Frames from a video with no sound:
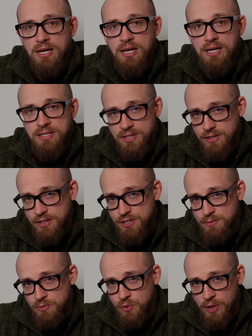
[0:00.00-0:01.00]
It's only a
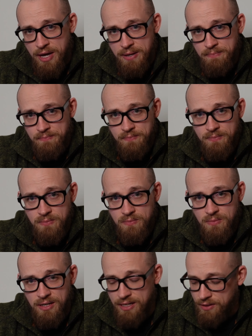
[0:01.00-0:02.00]
small game,
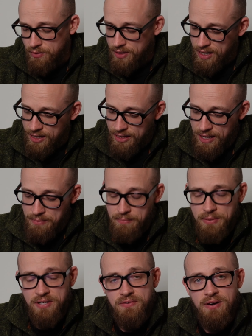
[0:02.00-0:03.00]
like a little card game,
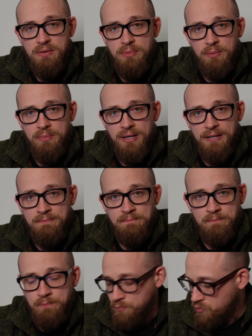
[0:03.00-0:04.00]
but it's very popular.
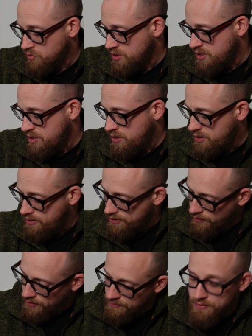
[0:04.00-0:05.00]

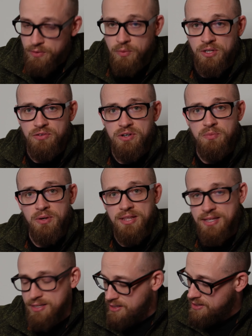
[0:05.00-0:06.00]
Oh, and if you're wondering what
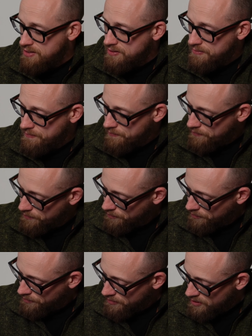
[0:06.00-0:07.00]
this is,
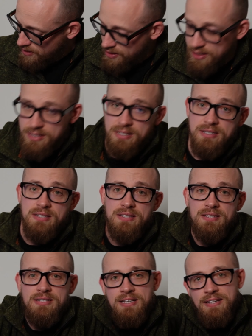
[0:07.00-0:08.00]
I don't
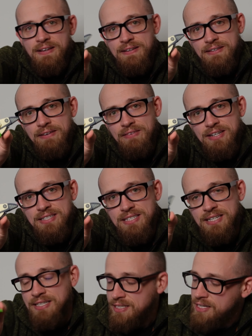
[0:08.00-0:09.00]
know if you can see
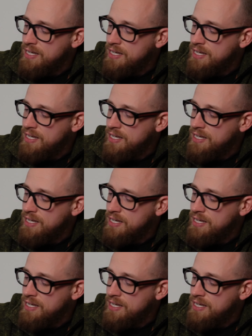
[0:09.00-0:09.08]
it,